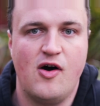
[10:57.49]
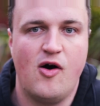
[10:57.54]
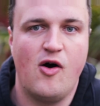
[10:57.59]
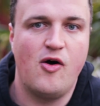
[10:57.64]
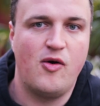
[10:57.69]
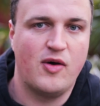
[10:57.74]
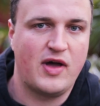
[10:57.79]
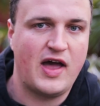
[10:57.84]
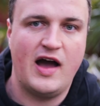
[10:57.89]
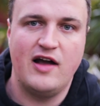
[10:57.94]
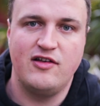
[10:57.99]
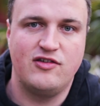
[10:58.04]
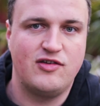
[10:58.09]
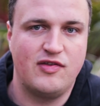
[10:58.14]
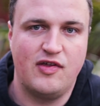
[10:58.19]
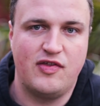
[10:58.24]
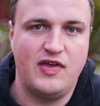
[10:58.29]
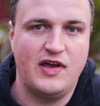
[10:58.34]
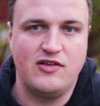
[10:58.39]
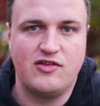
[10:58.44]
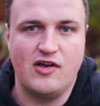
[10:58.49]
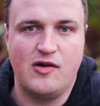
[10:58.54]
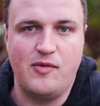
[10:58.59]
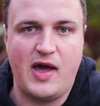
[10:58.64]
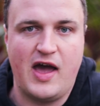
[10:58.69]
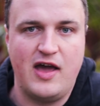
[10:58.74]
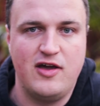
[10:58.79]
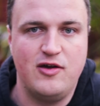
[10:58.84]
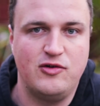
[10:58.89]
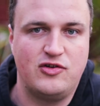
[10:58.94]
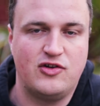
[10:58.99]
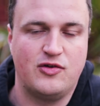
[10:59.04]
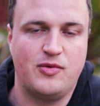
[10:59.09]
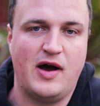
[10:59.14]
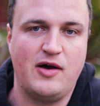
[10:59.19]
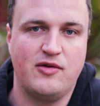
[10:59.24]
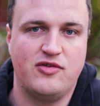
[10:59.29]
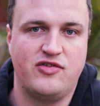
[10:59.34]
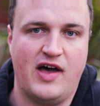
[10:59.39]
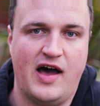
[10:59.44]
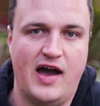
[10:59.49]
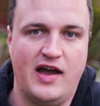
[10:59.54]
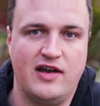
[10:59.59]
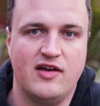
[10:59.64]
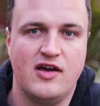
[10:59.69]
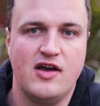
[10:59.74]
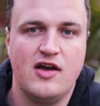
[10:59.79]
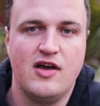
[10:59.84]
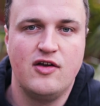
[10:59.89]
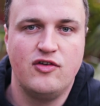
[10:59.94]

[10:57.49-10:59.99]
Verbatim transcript: all kinds of the things that will get used to outside.